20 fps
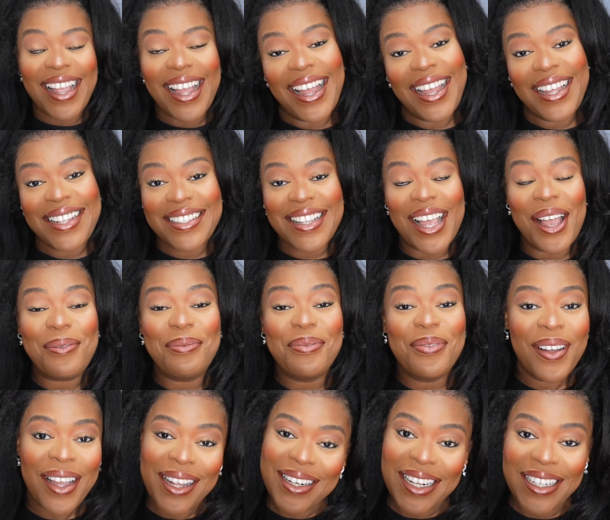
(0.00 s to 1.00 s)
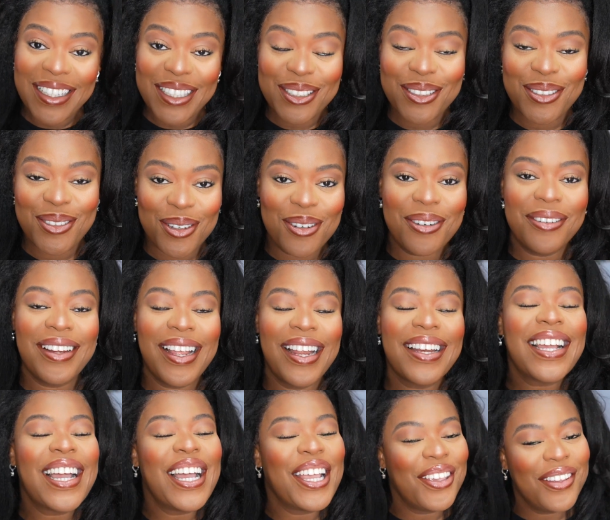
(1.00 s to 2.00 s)
Guys, I'm finally done,
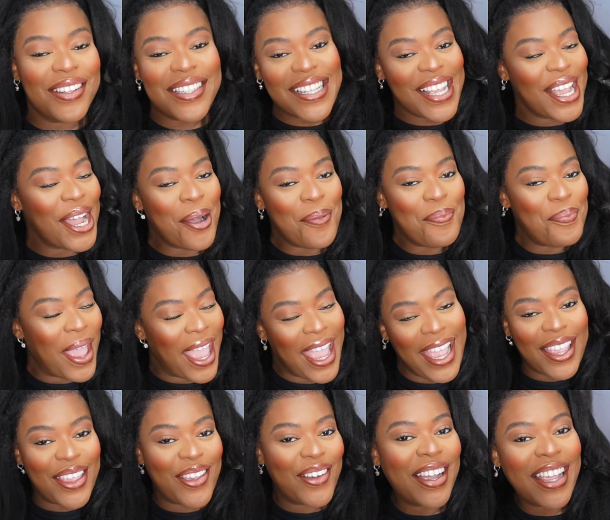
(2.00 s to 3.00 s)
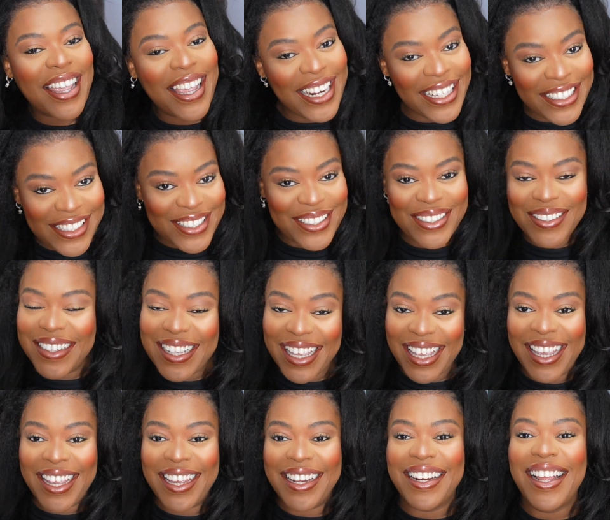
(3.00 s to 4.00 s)
and can you see how pink your girl is
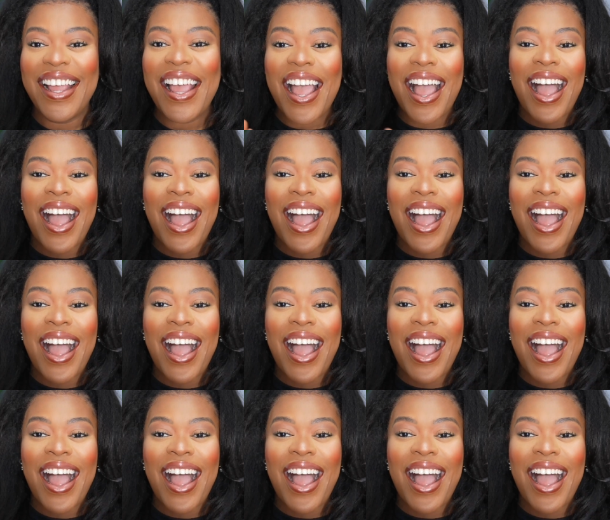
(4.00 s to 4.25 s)
looking?